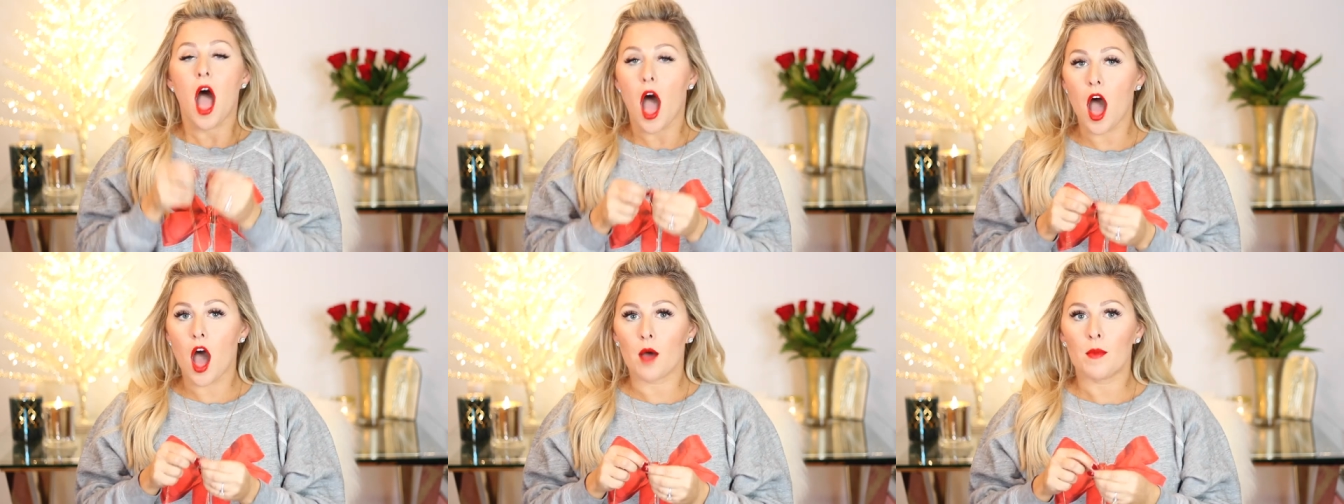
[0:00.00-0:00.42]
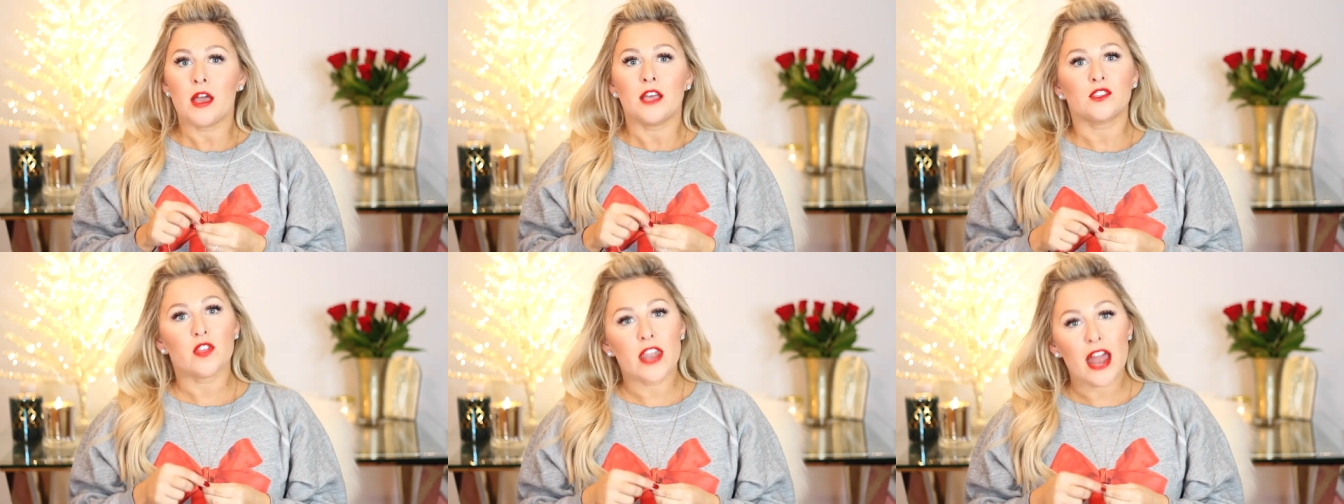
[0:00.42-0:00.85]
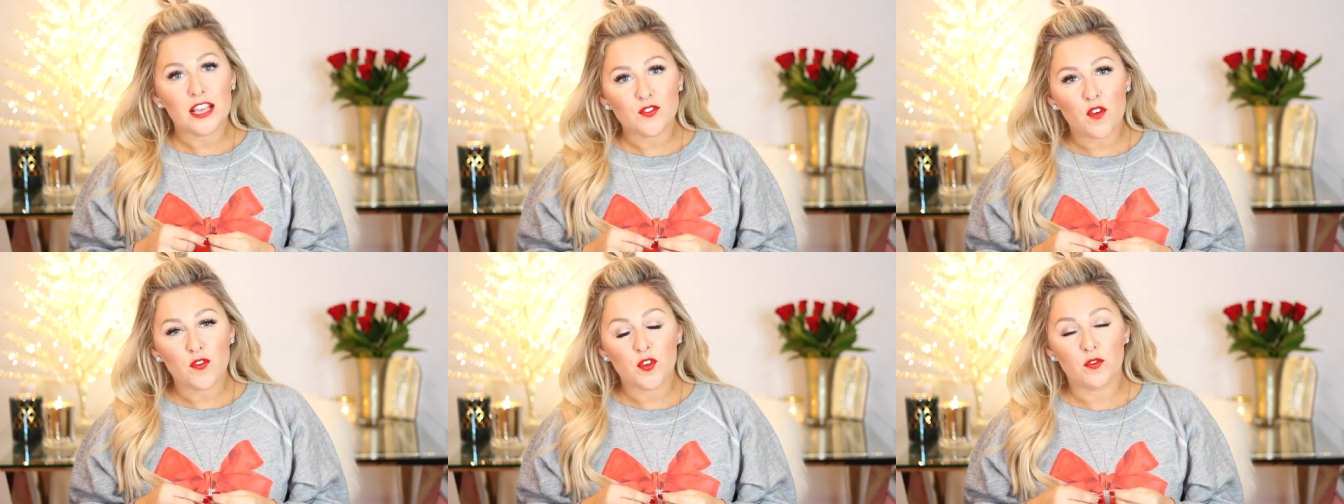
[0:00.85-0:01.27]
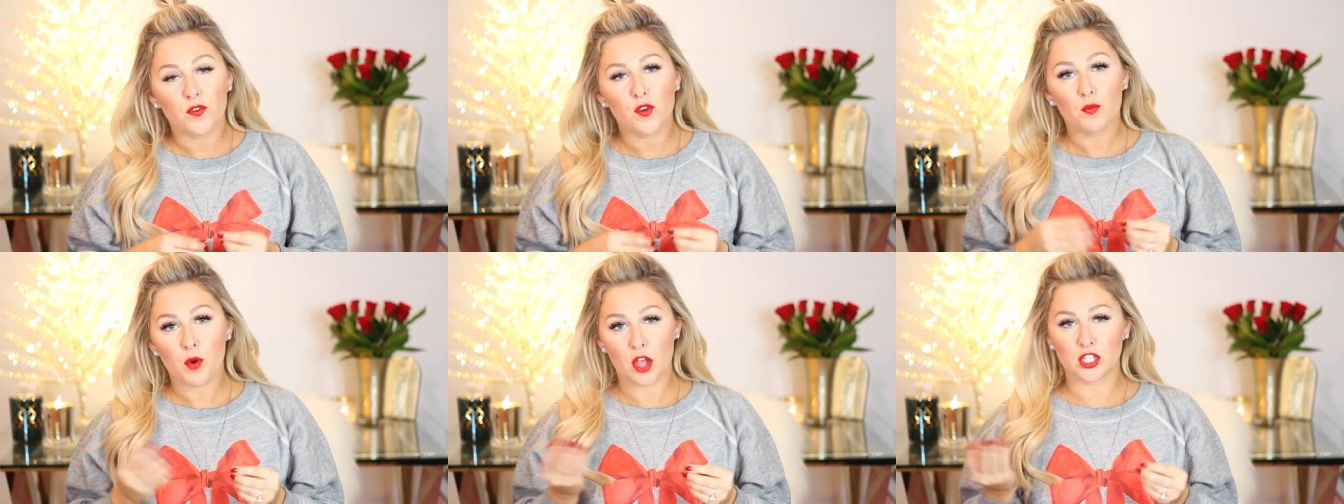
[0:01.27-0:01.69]
Um, so the Nashville
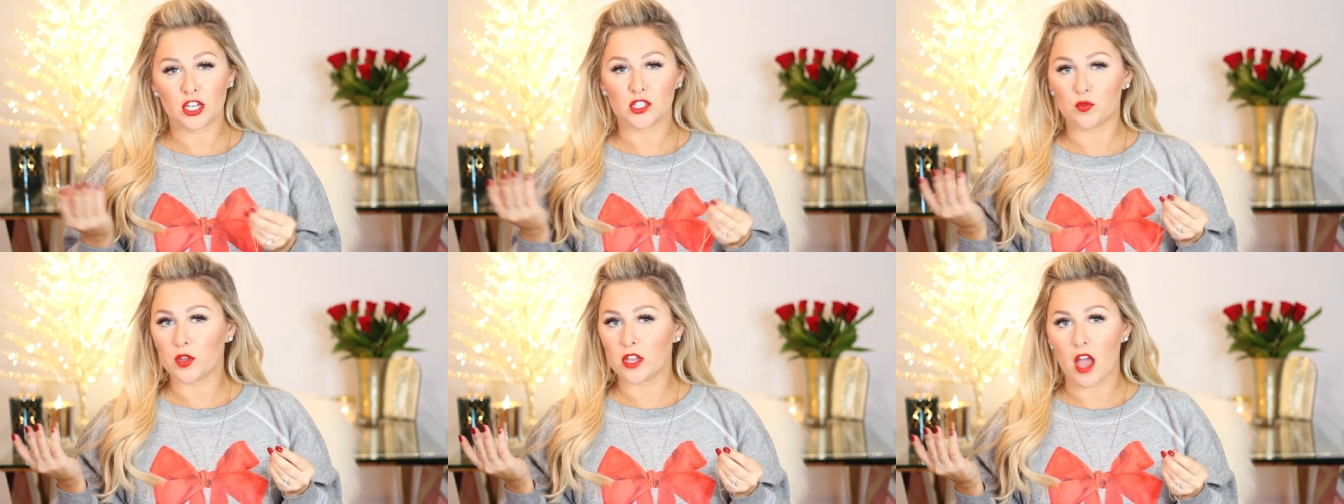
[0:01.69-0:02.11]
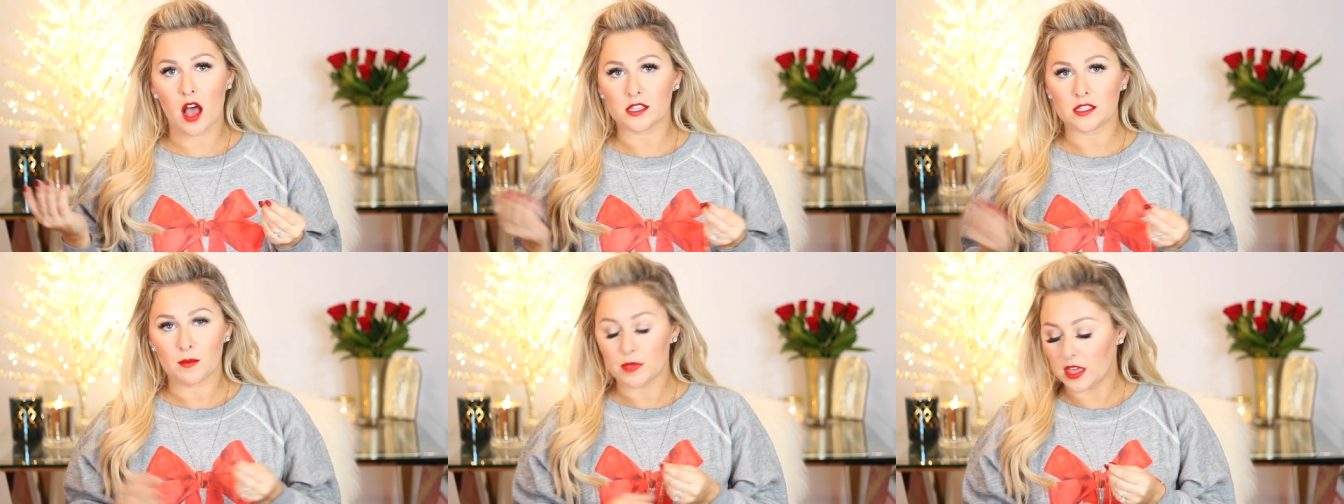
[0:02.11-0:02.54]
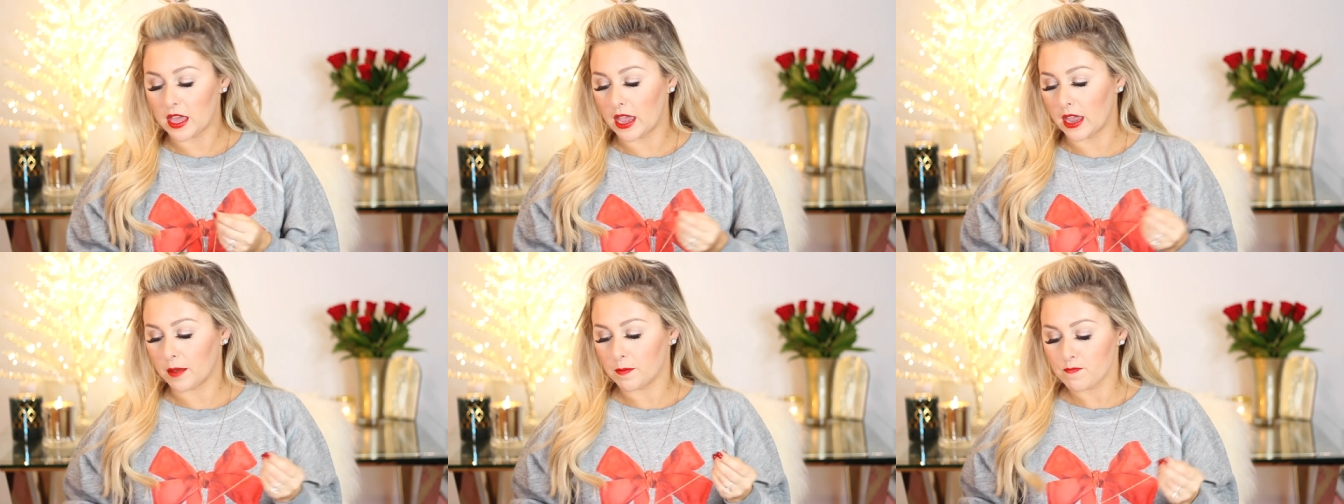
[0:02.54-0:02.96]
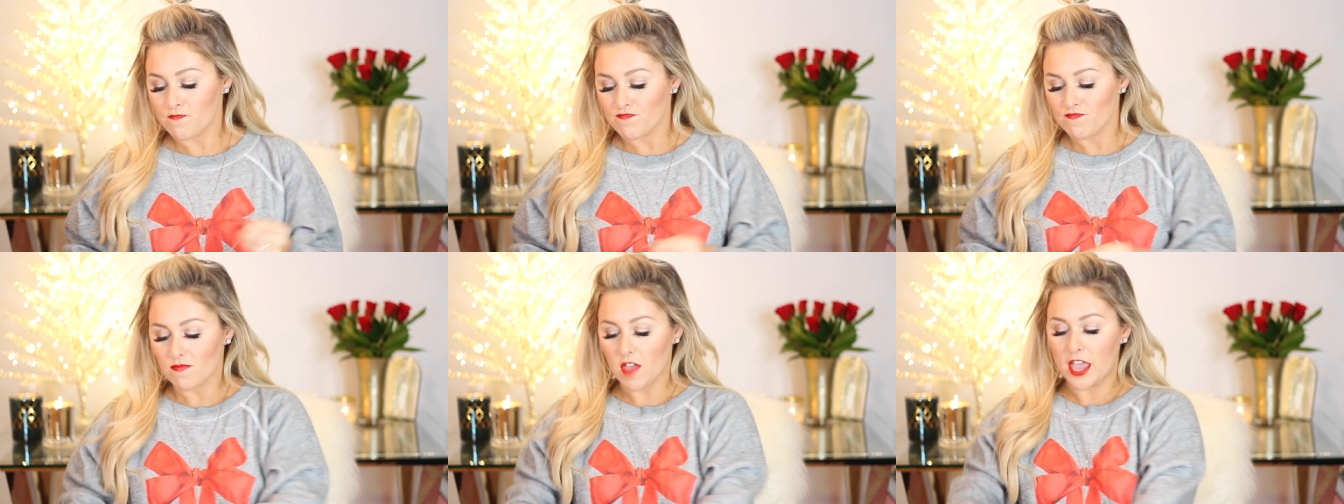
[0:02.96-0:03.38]
Food Project is a really awesome thing
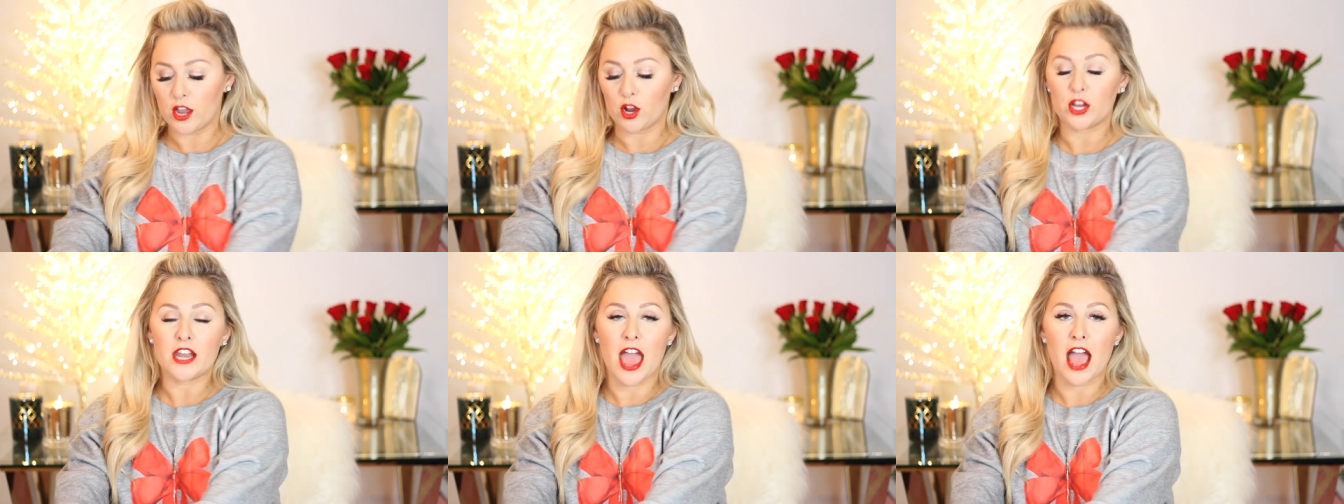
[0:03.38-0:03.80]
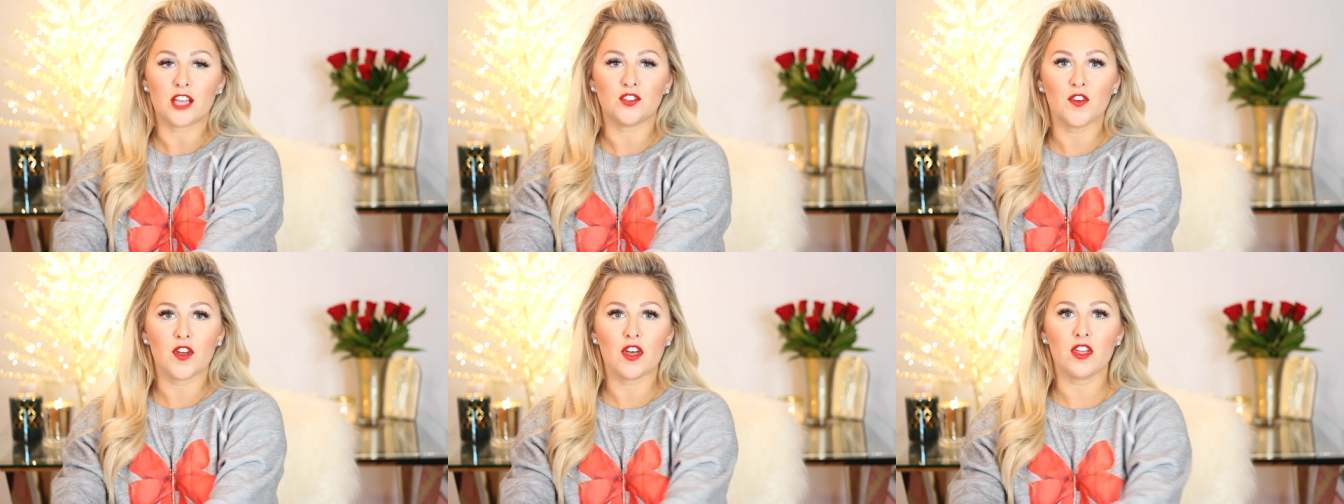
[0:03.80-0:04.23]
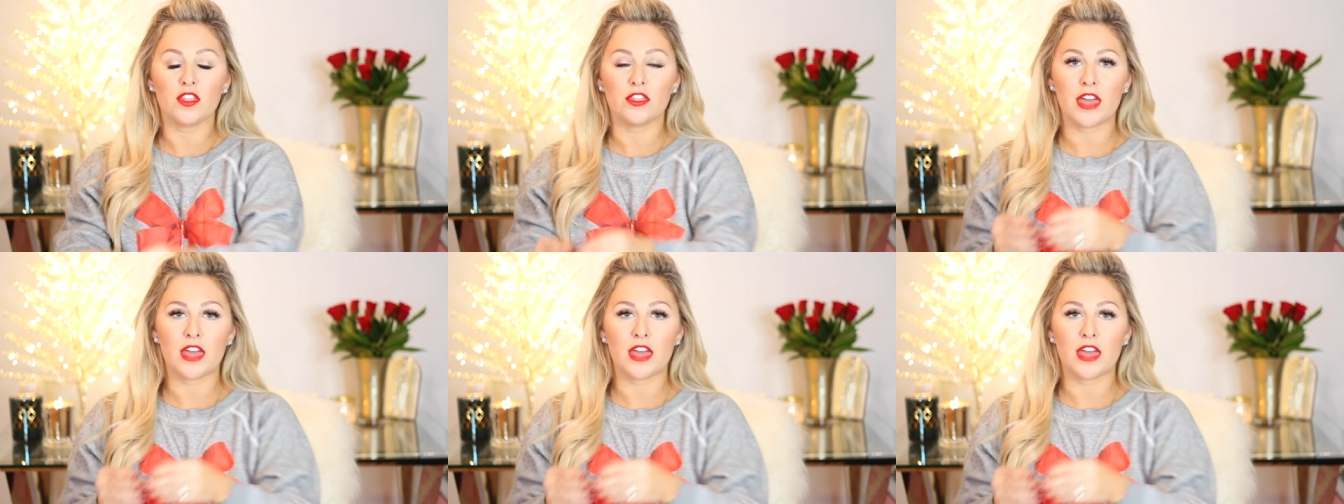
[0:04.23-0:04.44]
here in Nashville.